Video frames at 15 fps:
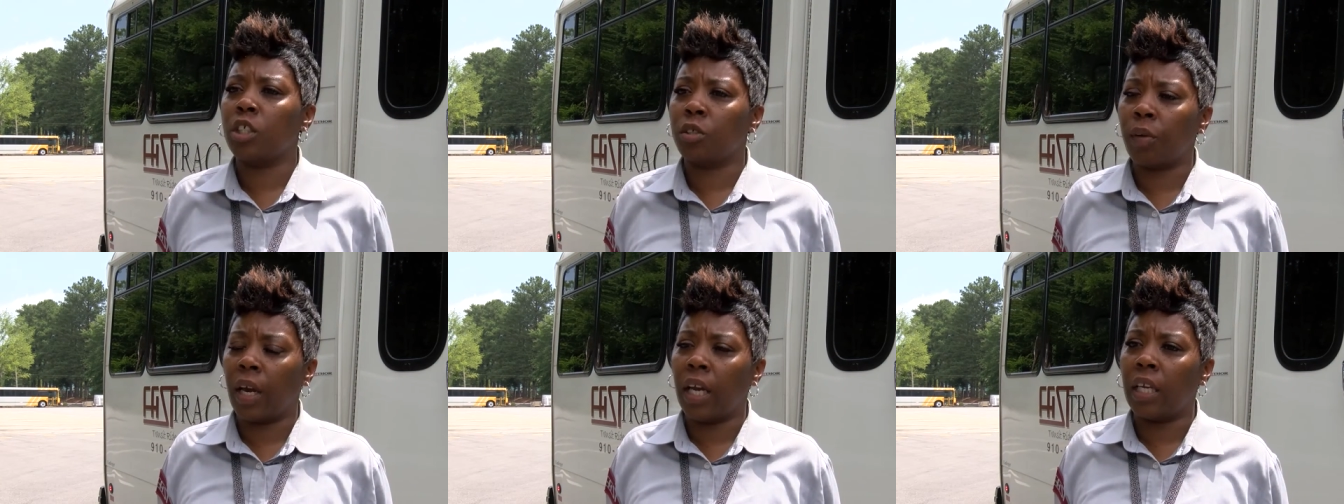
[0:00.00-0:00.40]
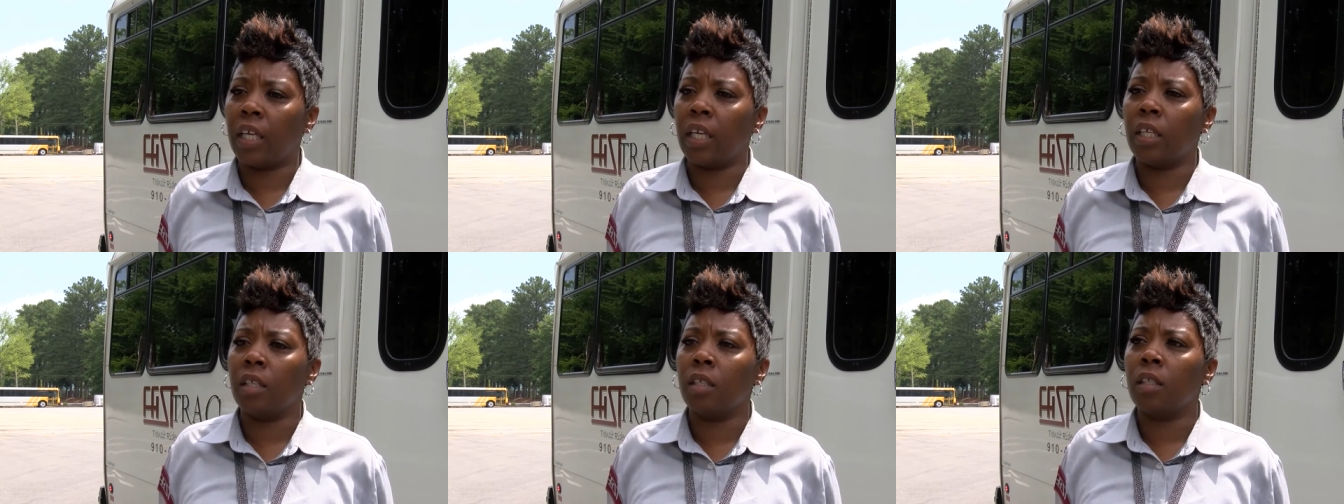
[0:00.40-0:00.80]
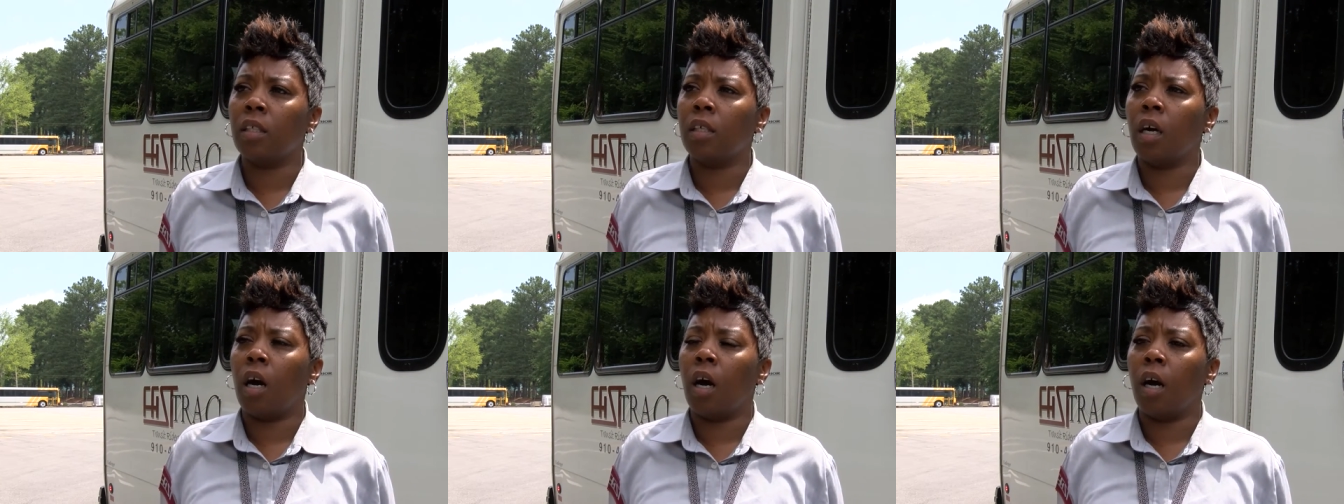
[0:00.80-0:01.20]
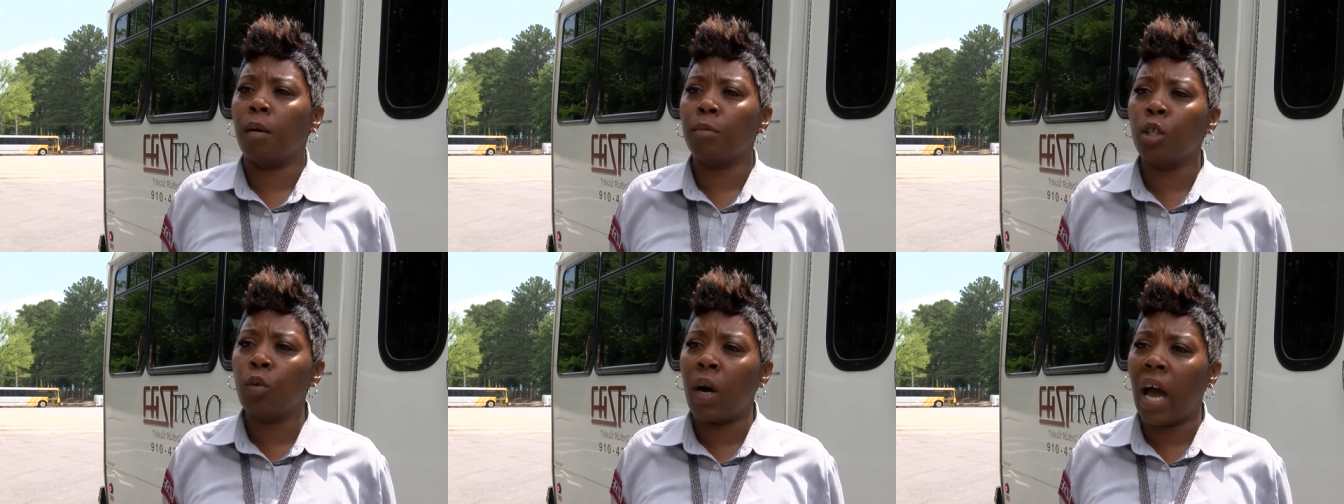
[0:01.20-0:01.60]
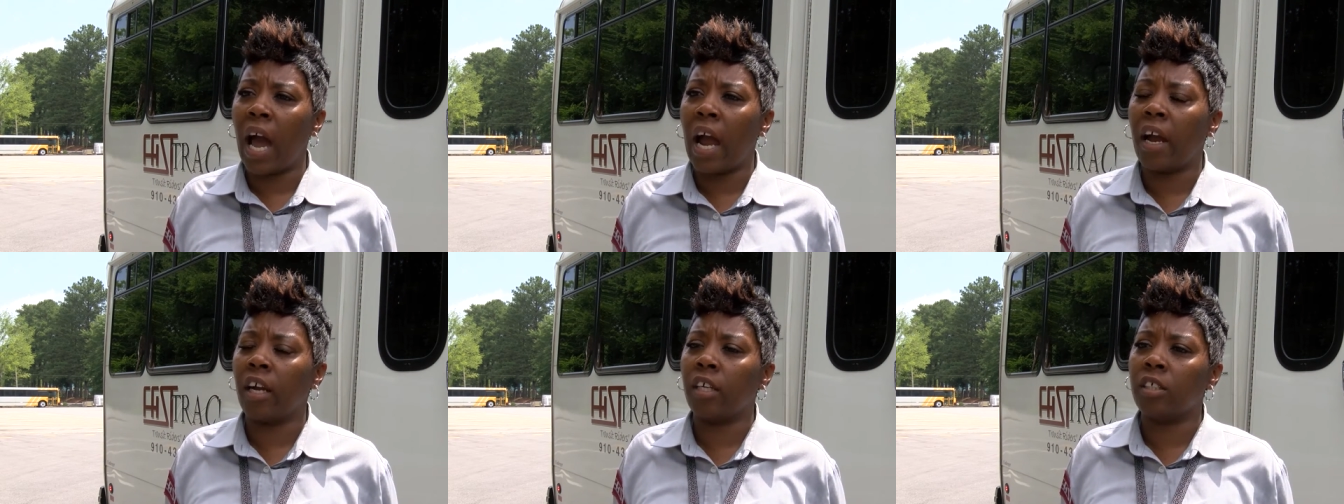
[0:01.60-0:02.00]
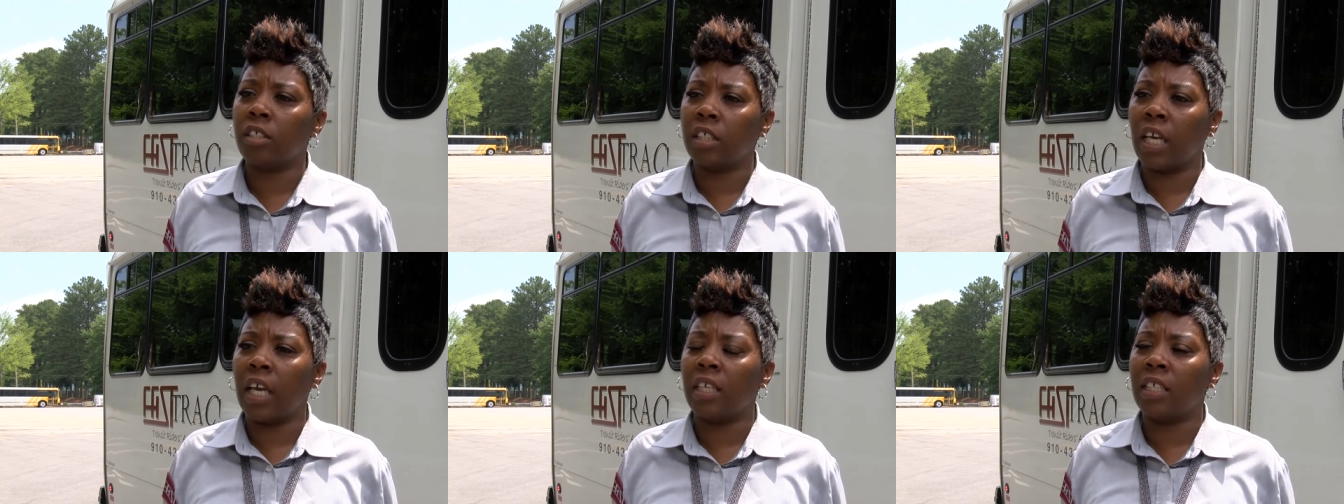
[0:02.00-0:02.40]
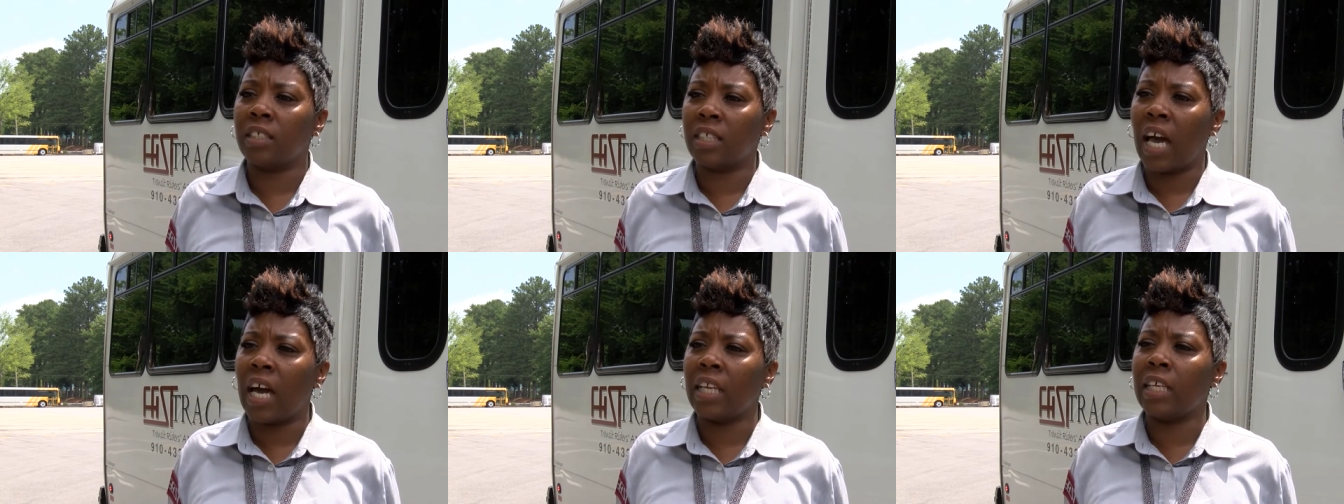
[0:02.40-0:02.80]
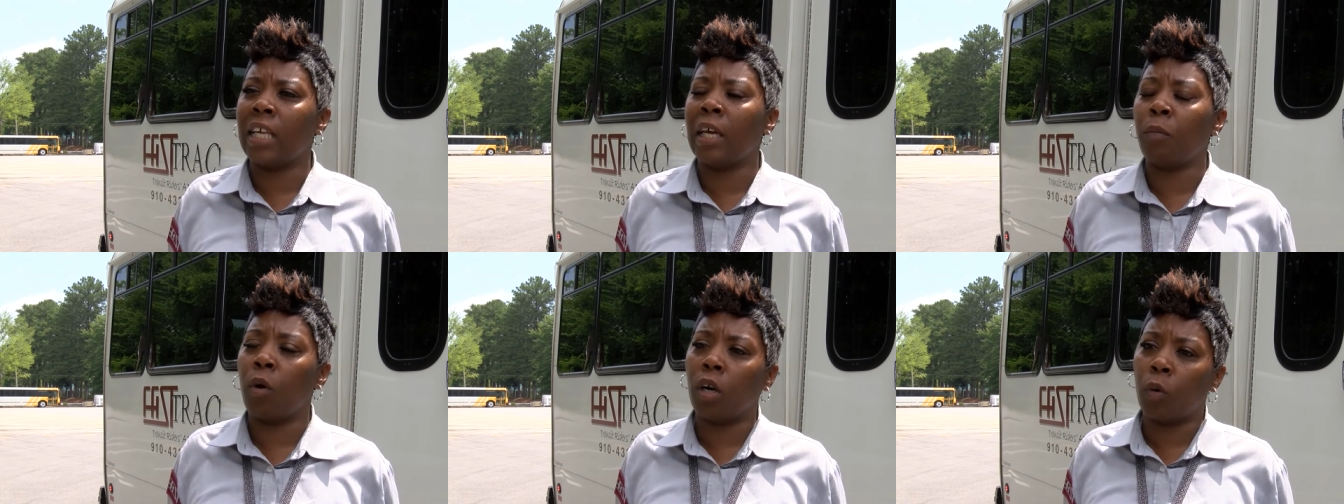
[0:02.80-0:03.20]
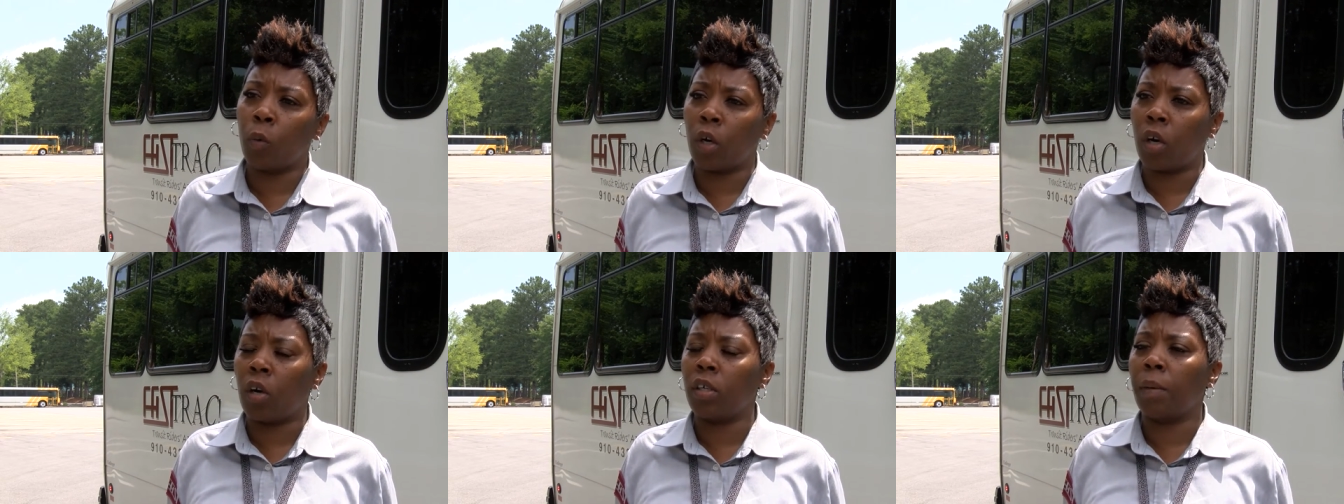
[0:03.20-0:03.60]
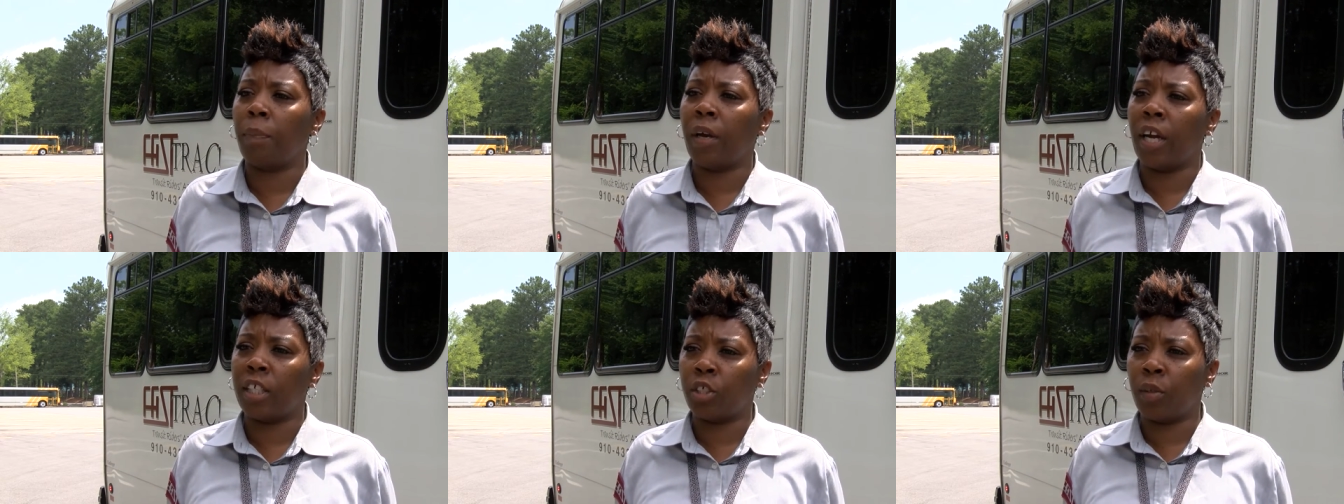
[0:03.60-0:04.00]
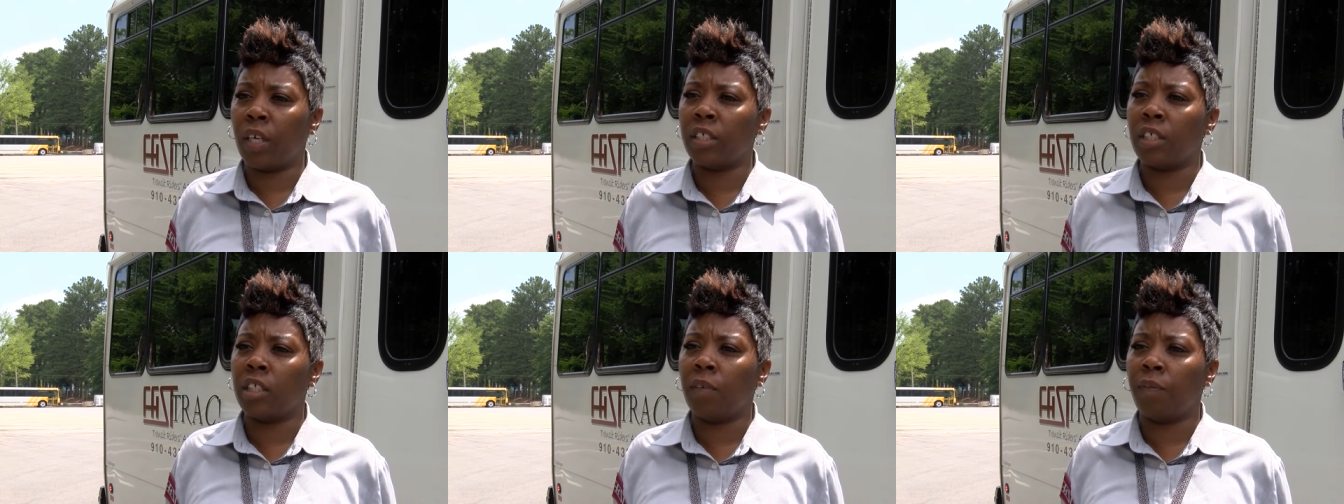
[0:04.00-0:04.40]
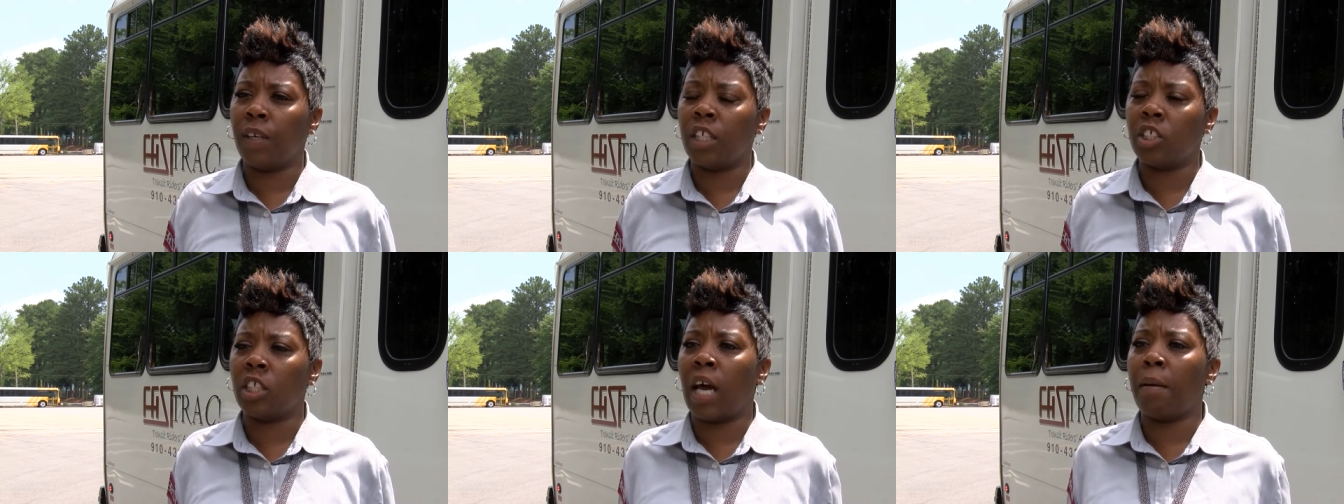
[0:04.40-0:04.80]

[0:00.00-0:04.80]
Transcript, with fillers: training um, new hires that decided they want to work on the Paratransit division.